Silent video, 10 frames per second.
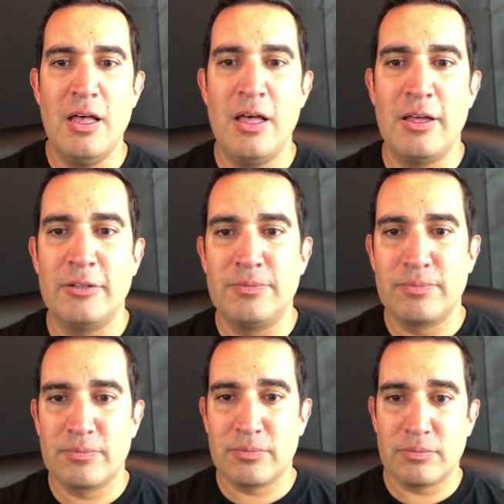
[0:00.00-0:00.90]

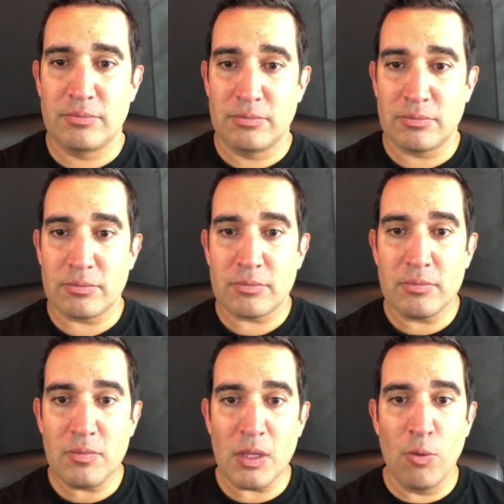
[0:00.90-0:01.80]

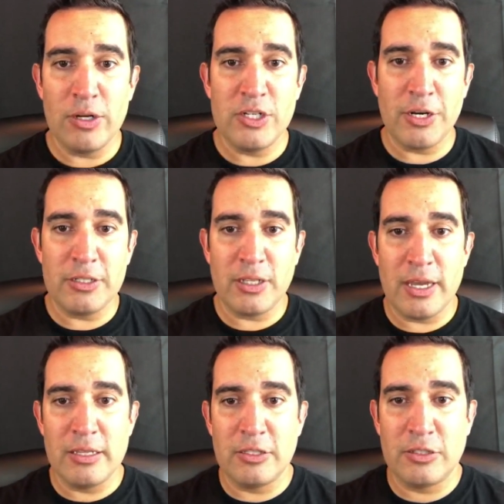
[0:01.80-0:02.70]
What did Jerry
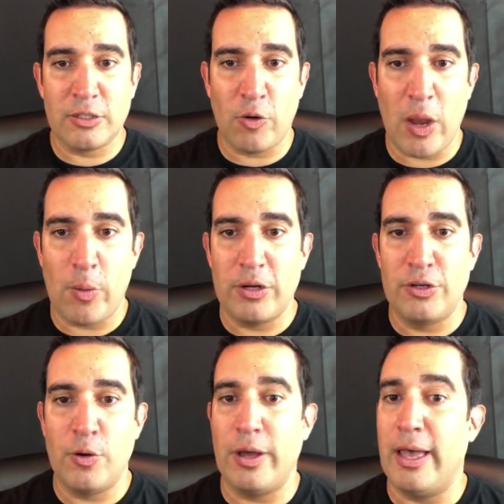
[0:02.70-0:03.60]
say? This is a great way
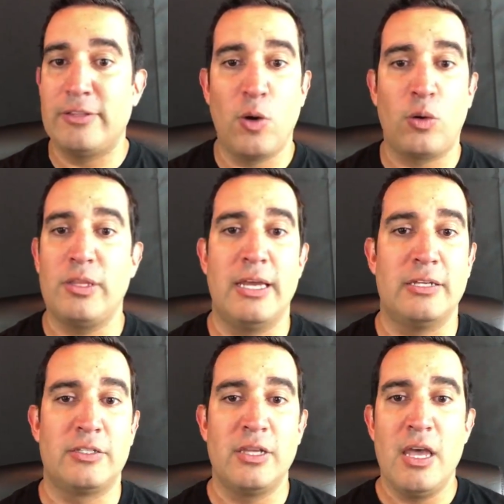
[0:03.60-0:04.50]
to do it. It totally
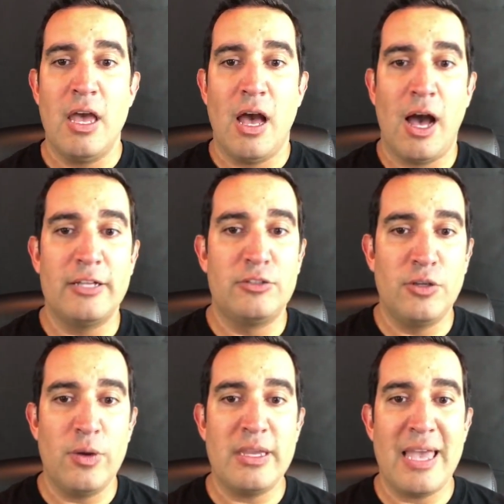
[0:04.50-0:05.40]
is.
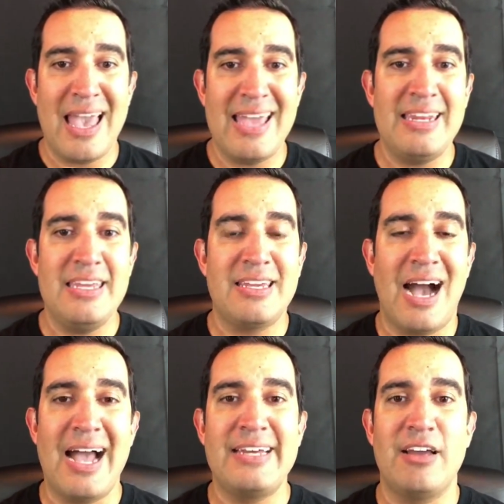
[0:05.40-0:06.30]
Doing any
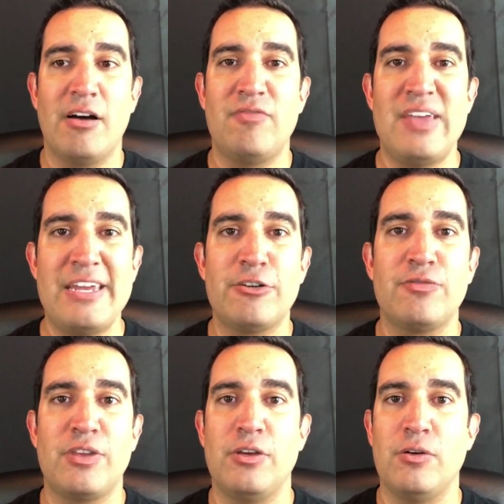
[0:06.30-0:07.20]
kind of
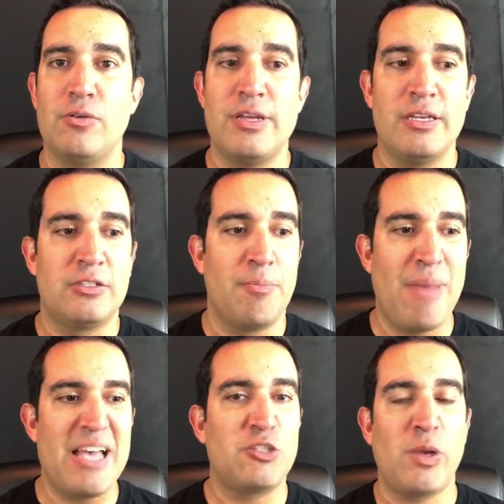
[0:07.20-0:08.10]
interview is the
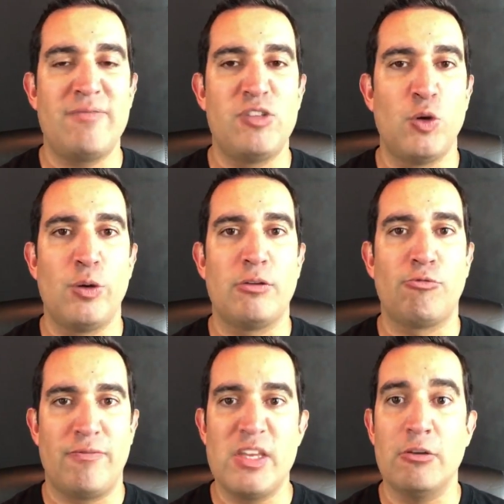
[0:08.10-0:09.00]
best way of
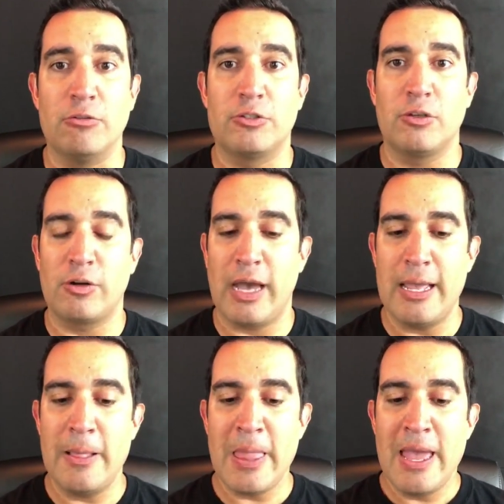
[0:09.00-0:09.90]
doing reviews,
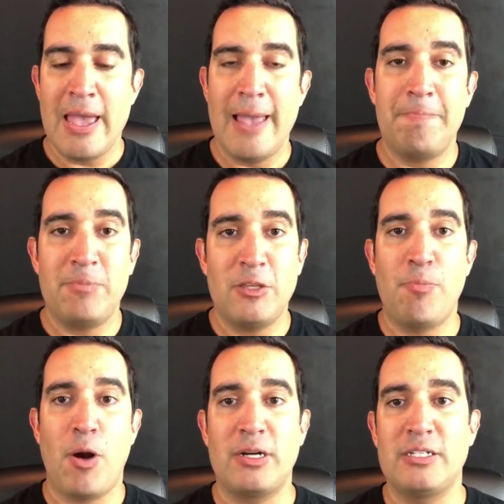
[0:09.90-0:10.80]
okay? And the
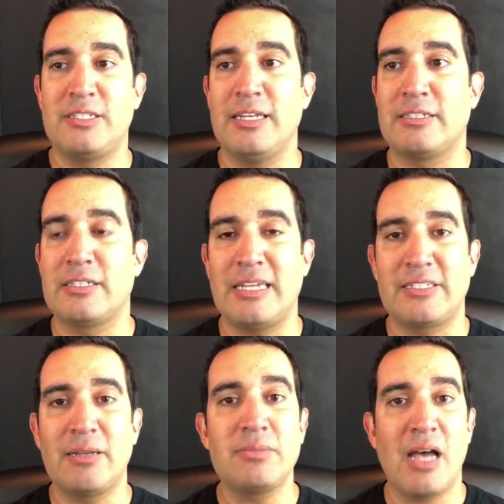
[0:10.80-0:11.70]
other part is this, is that
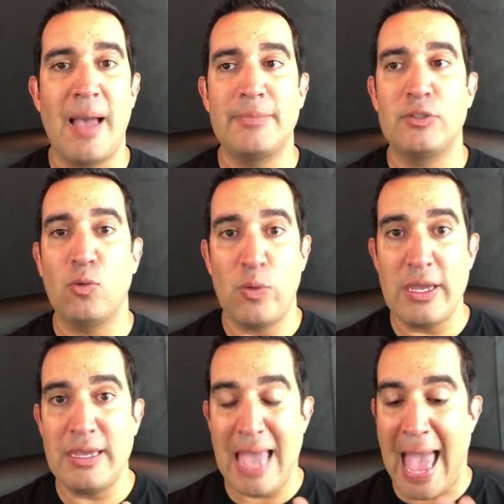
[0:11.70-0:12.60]
sometimes
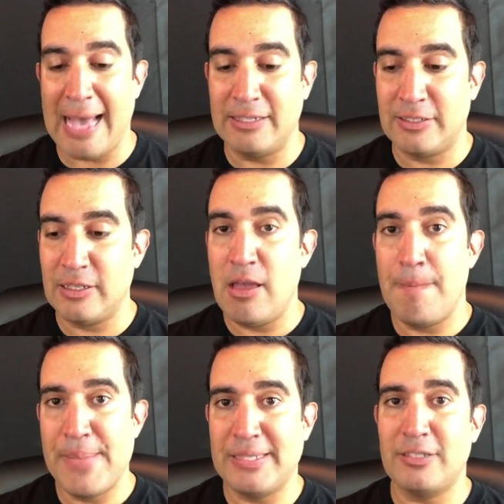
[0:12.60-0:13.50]
we as
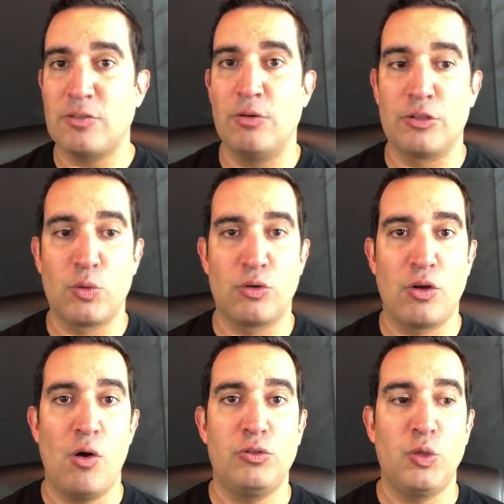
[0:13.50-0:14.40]
business owners will
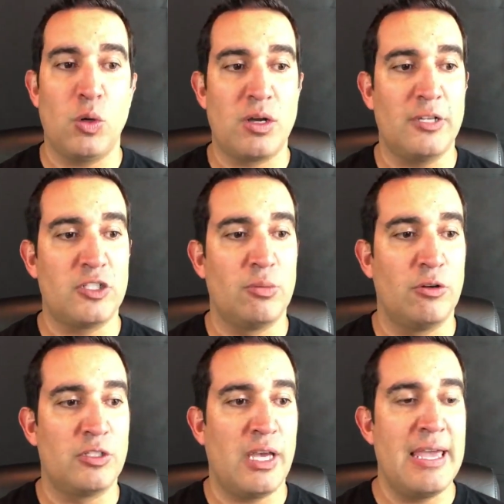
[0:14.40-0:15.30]
go to a customer
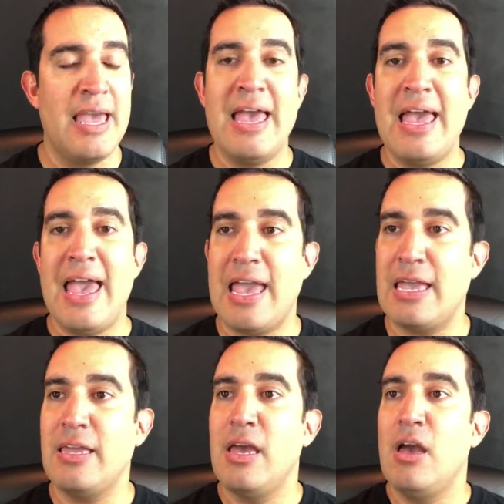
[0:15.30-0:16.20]
and say,
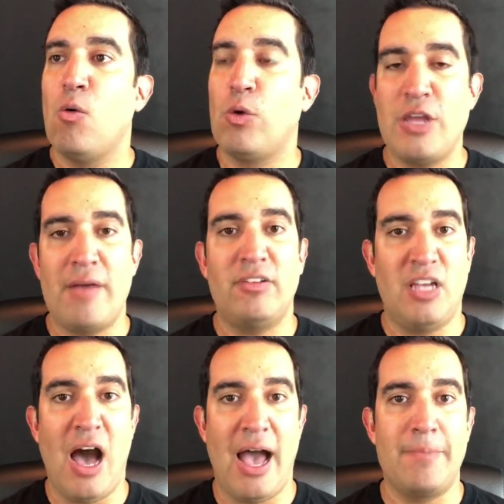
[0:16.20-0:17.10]
hey, when you have a
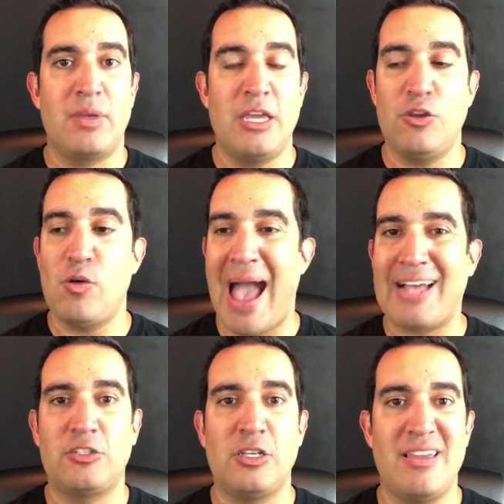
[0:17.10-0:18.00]
time, can you
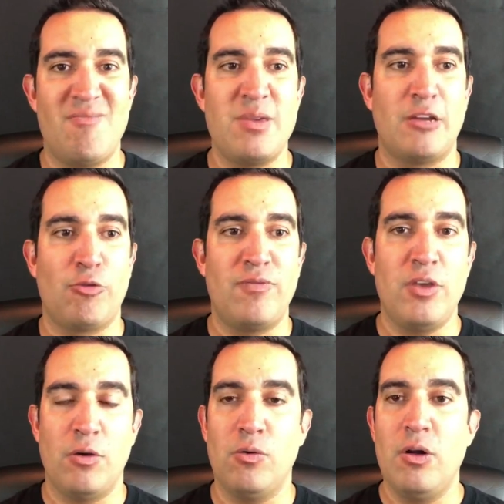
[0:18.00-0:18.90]
actually give me a
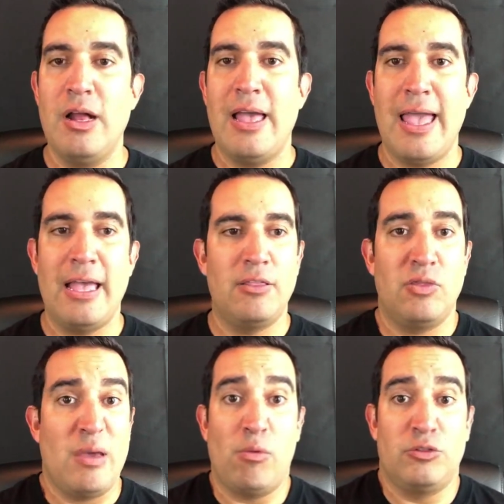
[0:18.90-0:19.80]
review?
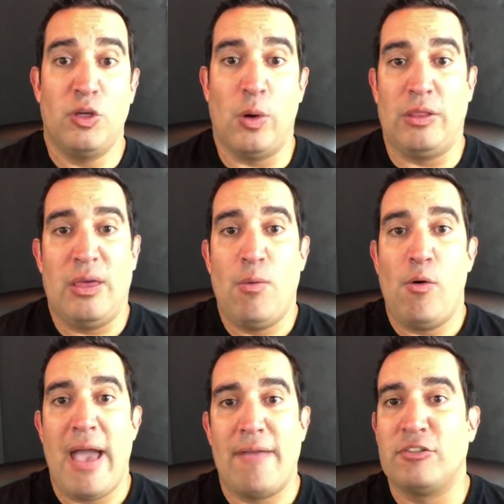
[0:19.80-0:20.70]
And they won't do it. They
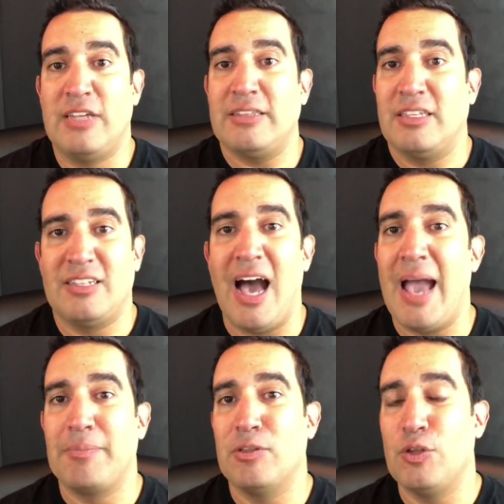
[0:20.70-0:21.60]
won't ever take the
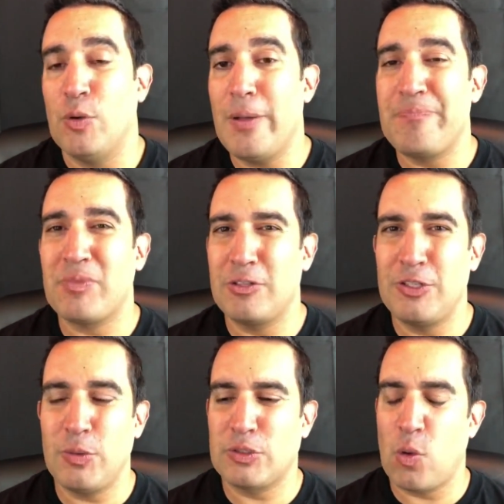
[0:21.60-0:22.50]
time to do it. Do
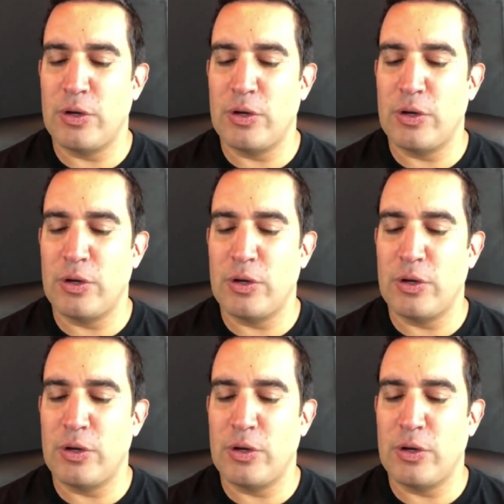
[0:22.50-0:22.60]
you see what's